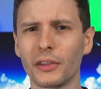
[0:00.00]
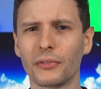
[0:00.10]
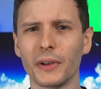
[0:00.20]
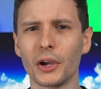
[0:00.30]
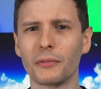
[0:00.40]
this
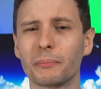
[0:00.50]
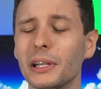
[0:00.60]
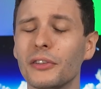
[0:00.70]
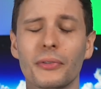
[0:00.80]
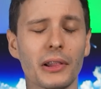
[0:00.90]
video,
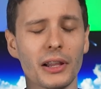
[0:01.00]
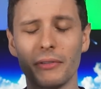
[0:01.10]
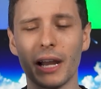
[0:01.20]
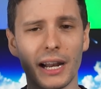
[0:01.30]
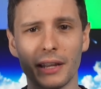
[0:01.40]
please for the love of
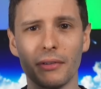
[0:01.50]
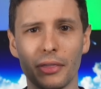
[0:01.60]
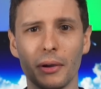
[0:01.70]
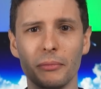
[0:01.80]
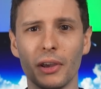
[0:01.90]
God, give it a thumbs